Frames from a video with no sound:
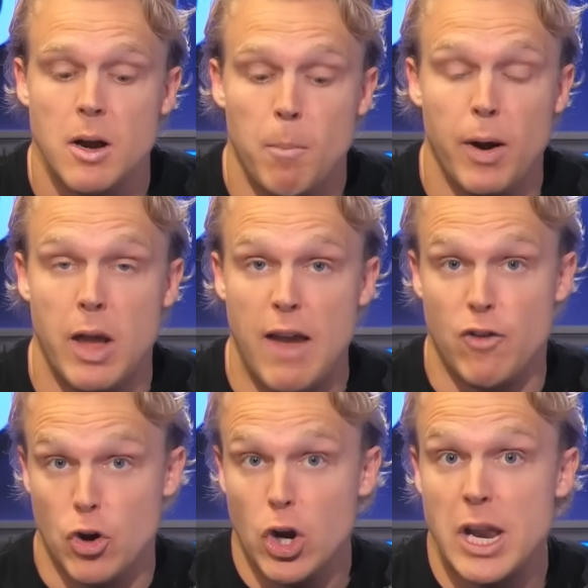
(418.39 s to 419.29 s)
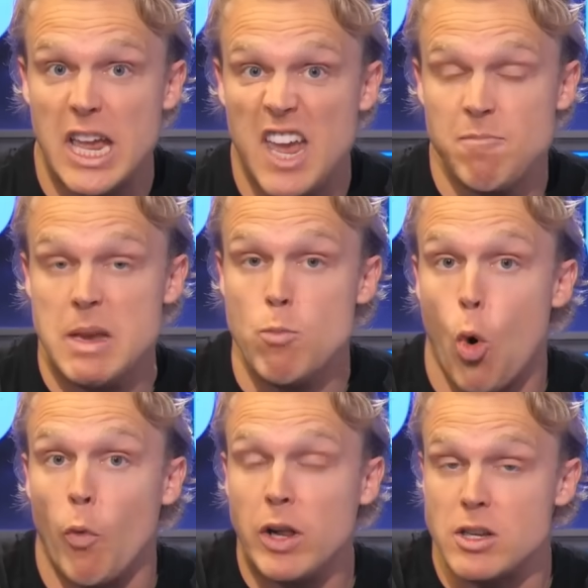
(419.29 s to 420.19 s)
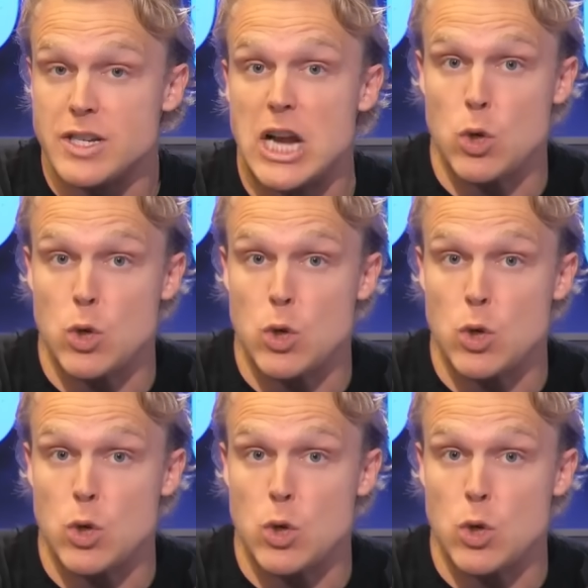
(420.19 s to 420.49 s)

But if you're going to give me more real estate to